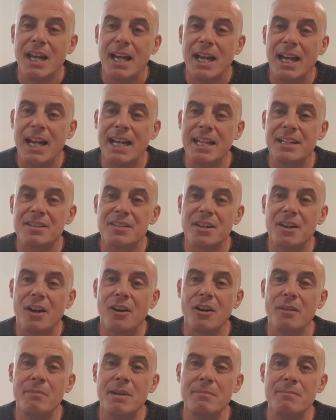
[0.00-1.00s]
And I
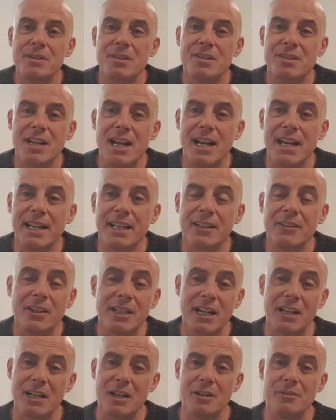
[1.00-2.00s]
remember saying, and I
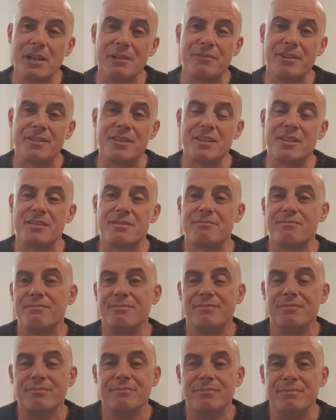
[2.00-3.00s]
don't know if this is
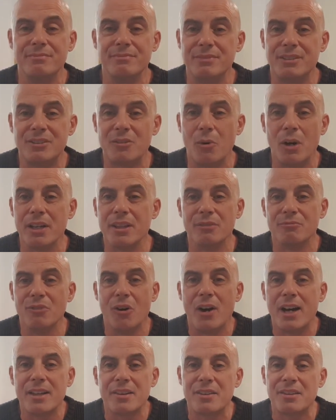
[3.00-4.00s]
quite the
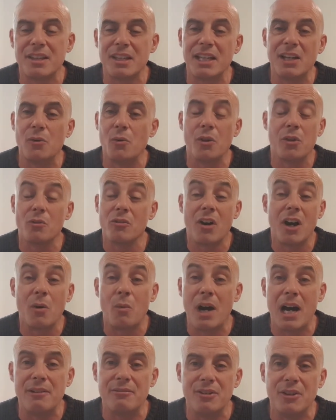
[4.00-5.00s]
right thing or the right
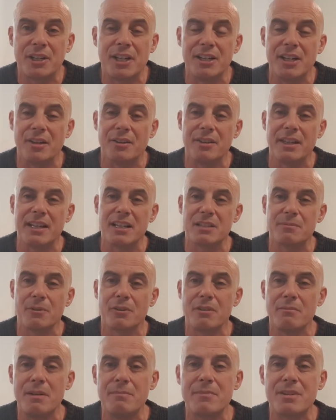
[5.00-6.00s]
way of looking at things, but I
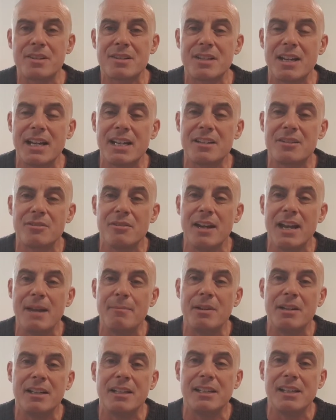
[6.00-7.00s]
remember saying to her,
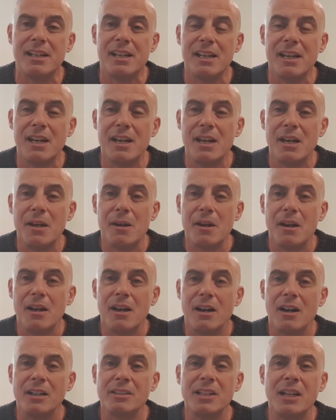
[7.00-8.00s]
Emily,
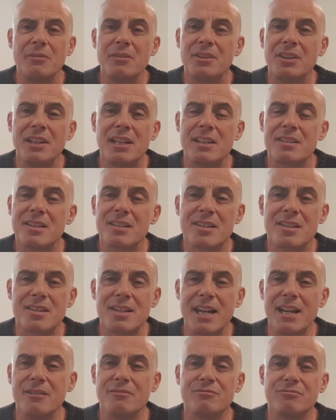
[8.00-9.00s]
I don't think it's a
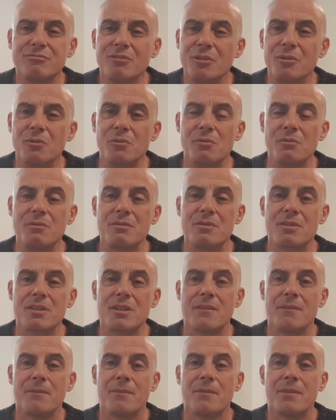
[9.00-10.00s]
set of rules.
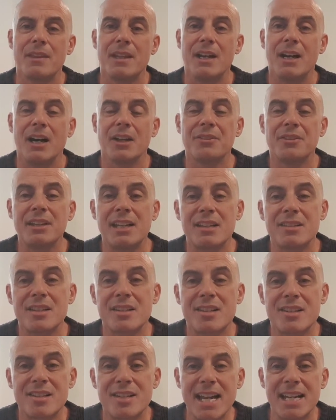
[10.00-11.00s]
I think it's a
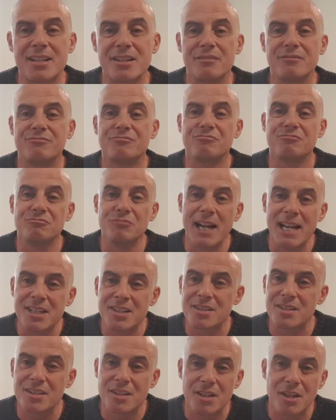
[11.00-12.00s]
set of
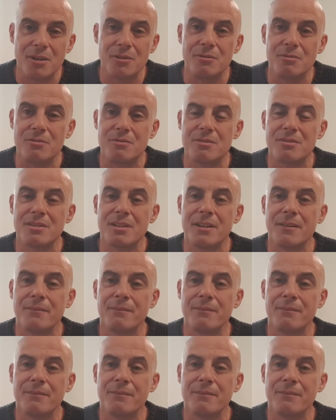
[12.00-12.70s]
rescues.